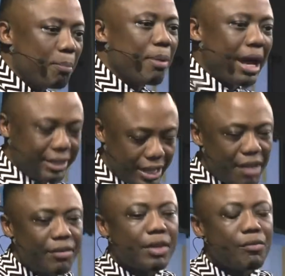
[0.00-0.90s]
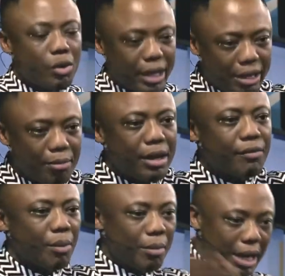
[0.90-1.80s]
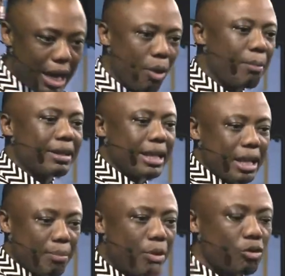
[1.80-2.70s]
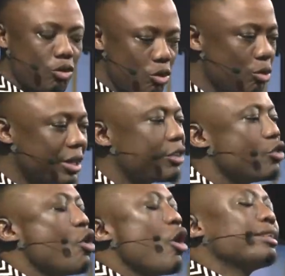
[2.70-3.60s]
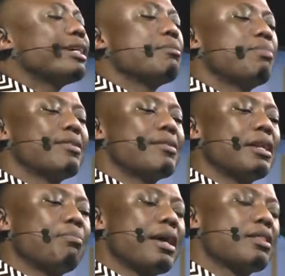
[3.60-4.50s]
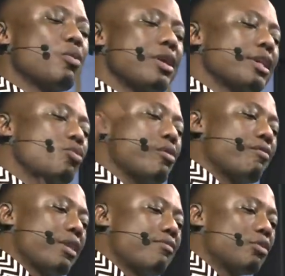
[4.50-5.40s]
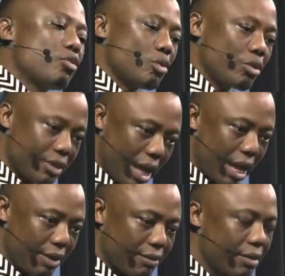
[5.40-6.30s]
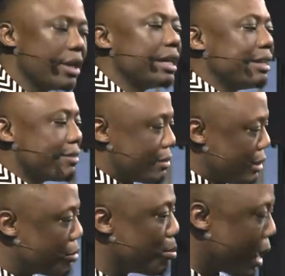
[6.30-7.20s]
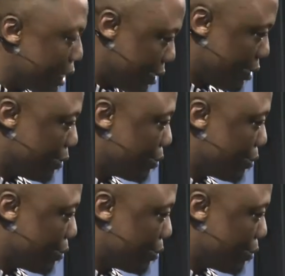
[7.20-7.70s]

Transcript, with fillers: but even if you get money from Kalawa, but they report to you that your 10%, by the way, that we've given to those guys is this money.